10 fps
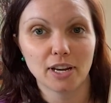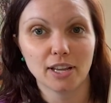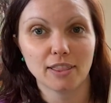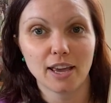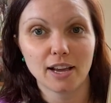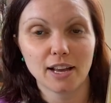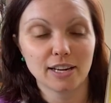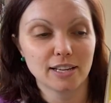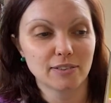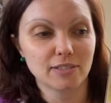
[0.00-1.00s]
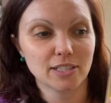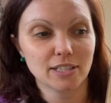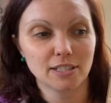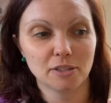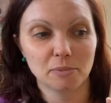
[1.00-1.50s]
And that kind of gives it a
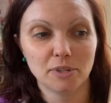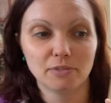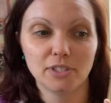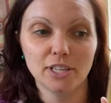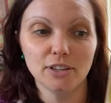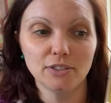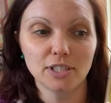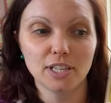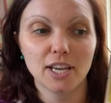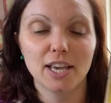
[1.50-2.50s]
little bit of tilt,